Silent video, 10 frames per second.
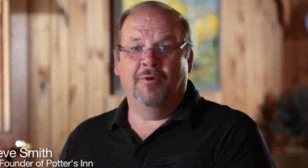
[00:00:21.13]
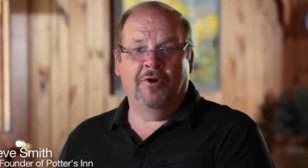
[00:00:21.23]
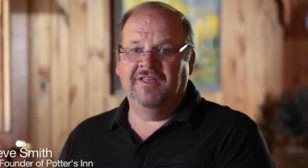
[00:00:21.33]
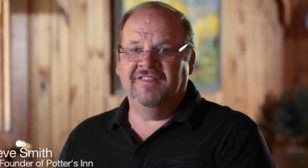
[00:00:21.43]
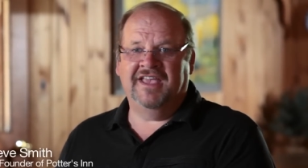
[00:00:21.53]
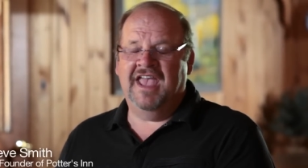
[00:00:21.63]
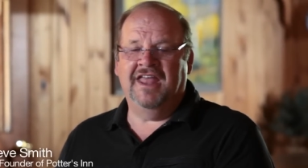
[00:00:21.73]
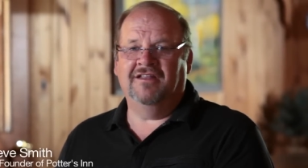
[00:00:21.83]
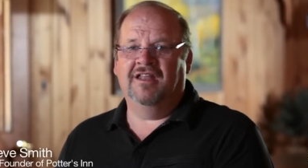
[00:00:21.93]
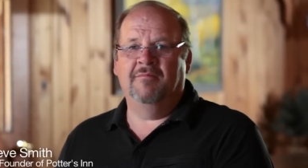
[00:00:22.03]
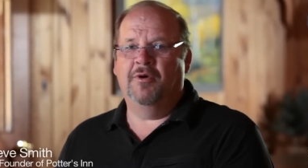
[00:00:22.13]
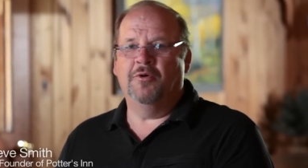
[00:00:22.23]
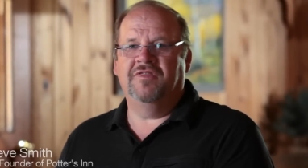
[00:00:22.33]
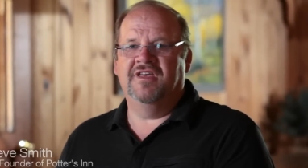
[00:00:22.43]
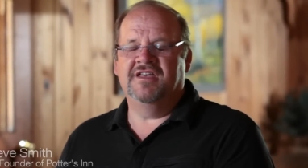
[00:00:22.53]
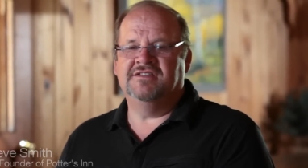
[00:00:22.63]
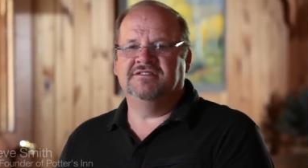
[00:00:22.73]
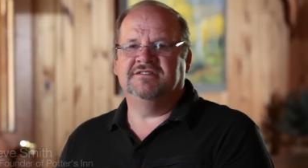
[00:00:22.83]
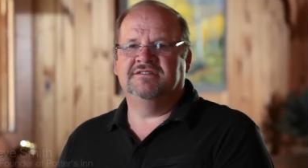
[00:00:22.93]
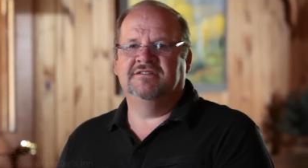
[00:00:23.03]
burning the candle at both
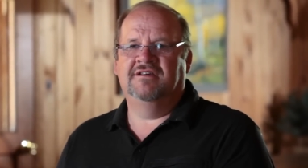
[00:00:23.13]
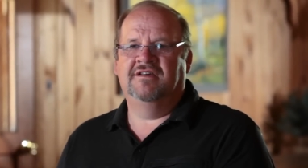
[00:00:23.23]
ends.